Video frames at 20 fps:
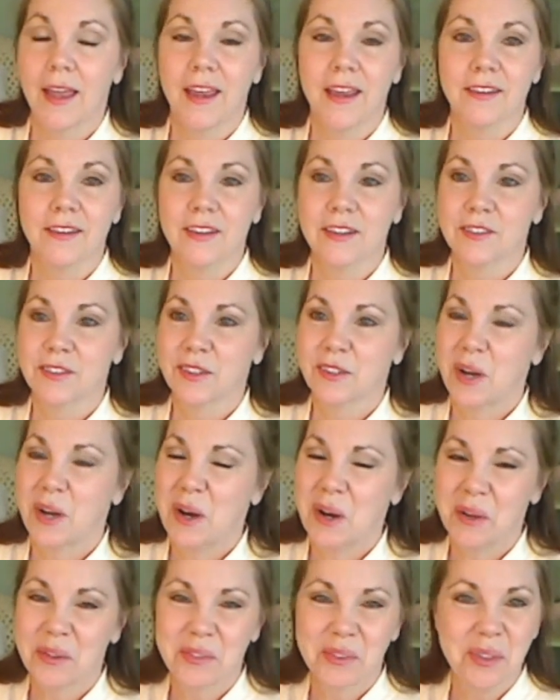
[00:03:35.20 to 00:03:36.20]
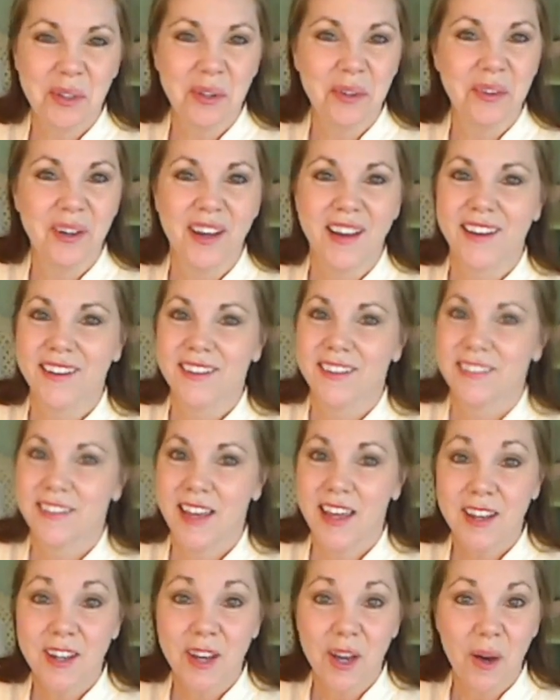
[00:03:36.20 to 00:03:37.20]
And they said, also,
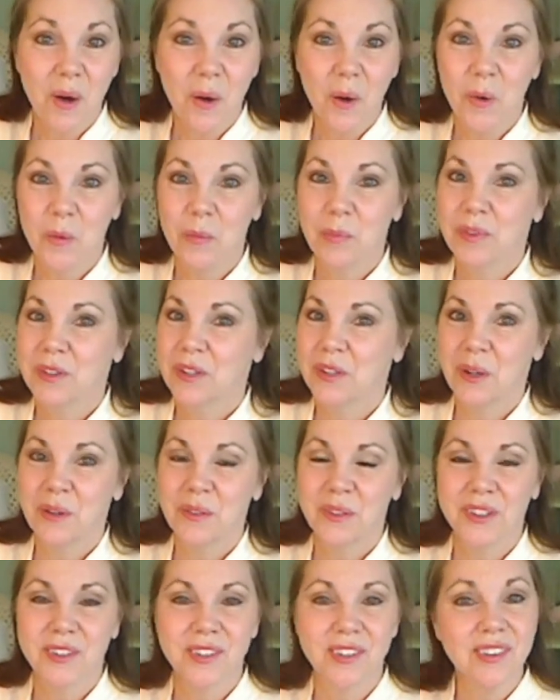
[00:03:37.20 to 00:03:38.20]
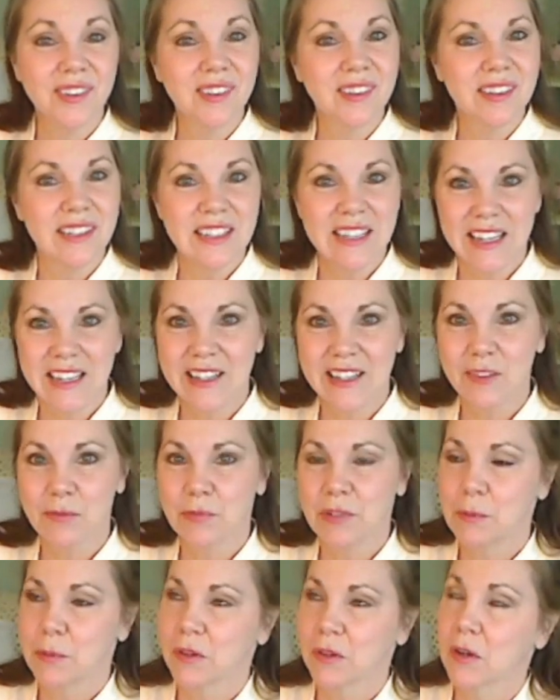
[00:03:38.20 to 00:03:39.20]
take hope. You know, this isn't the end.
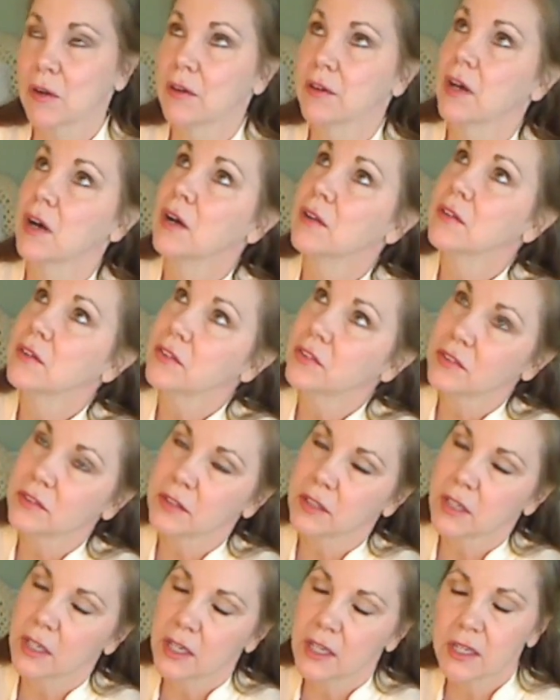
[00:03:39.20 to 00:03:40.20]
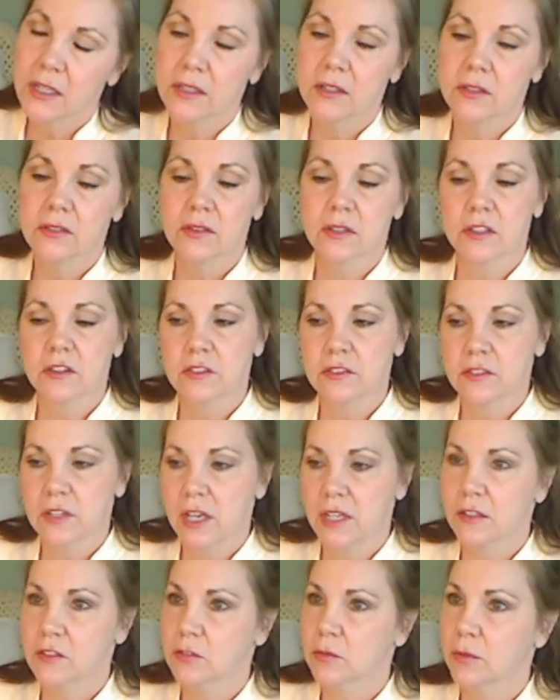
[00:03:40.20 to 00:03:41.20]
People are going, oh, this is the end. It's going to
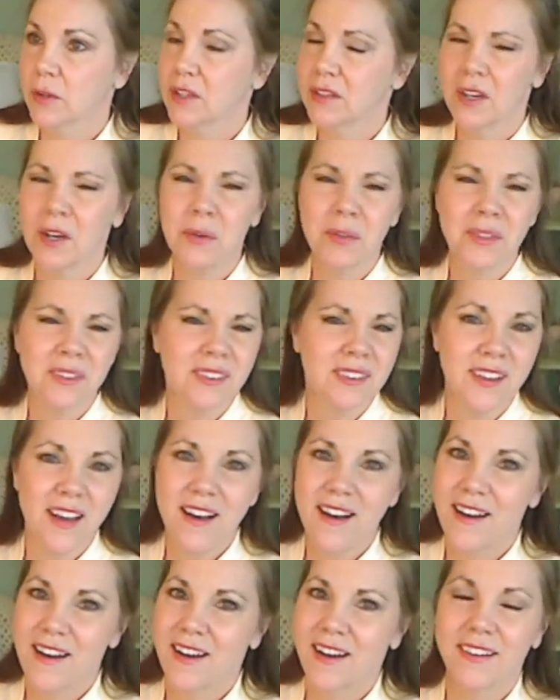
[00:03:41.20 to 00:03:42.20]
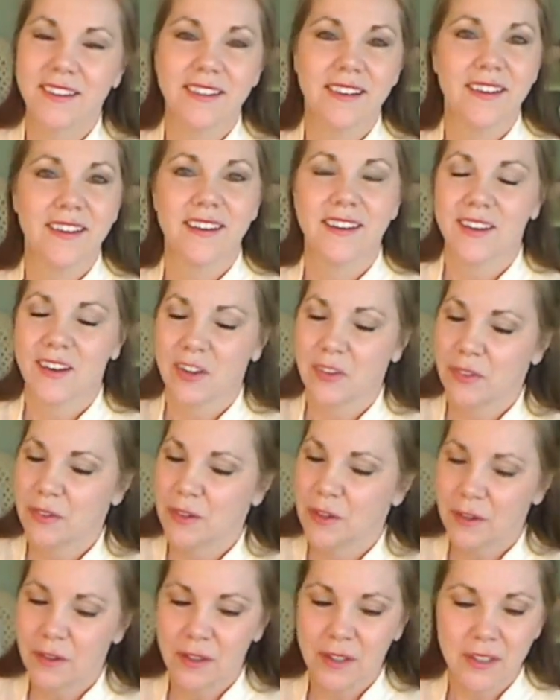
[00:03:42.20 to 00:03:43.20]
stay this way. No, it's not.
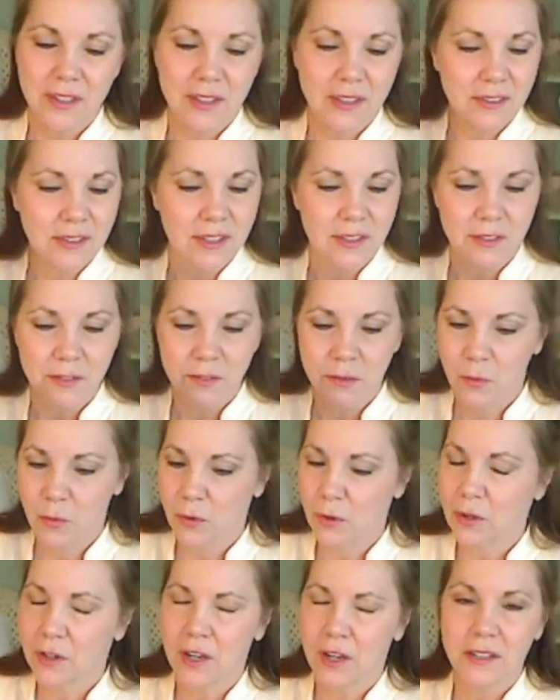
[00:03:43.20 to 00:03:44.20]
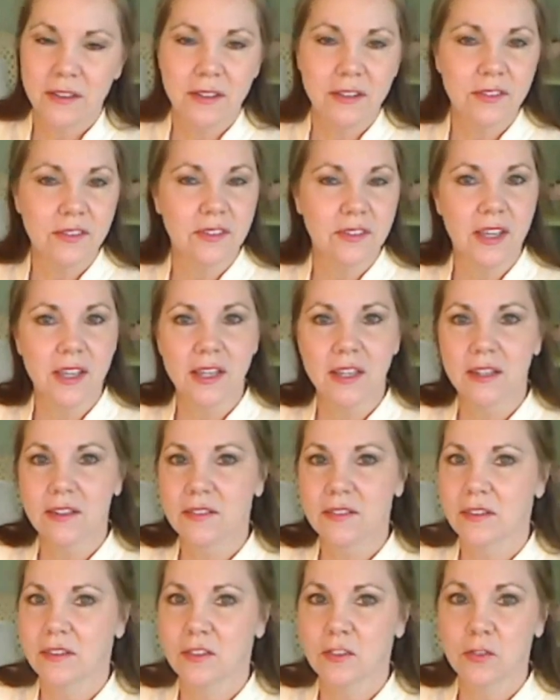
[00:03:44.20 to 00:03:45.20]
They're going to continue to work on this thing
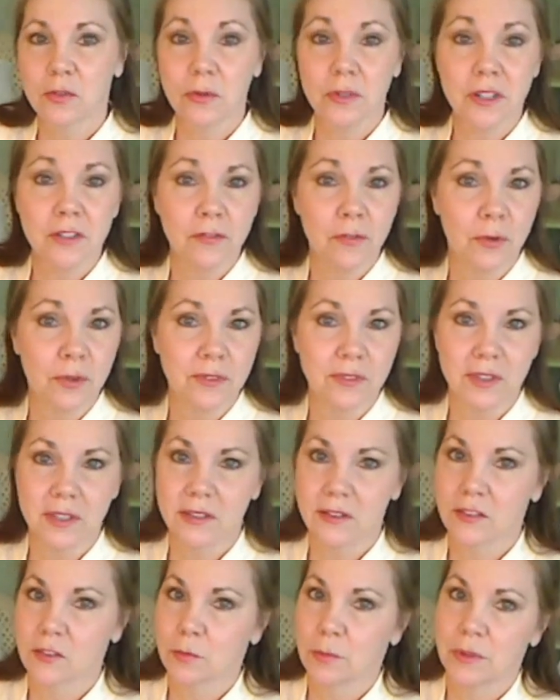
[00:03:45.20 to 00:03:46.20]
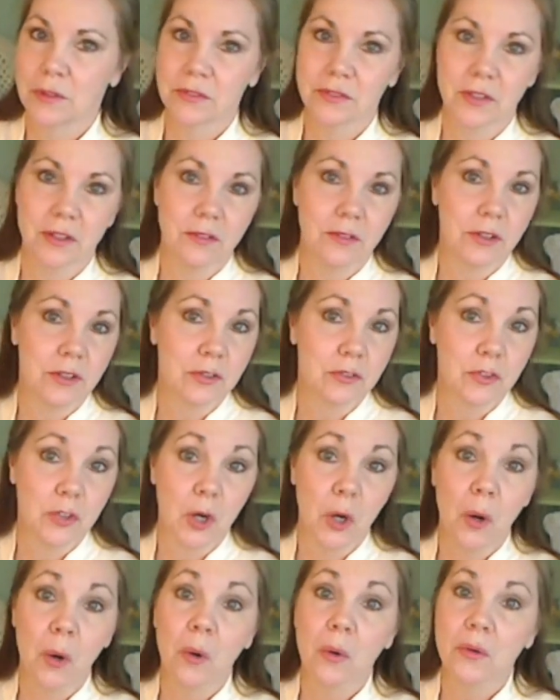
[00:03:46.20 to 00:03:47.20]
until in twenty fourteen this bill is going to look
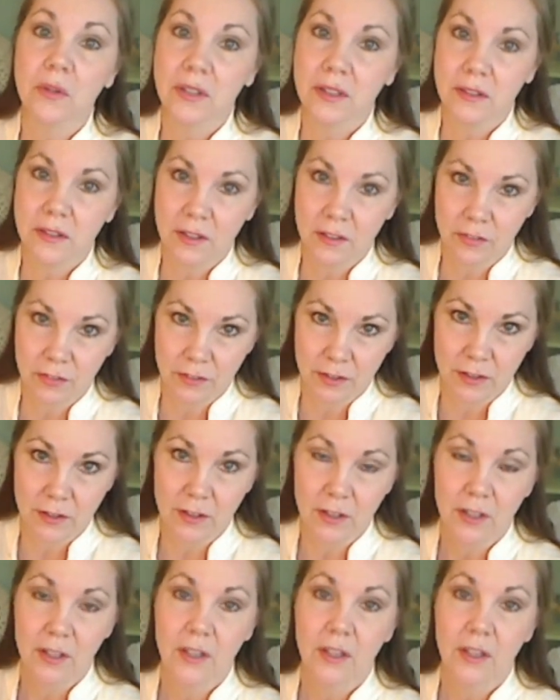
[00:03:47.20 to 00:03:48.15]
totally different.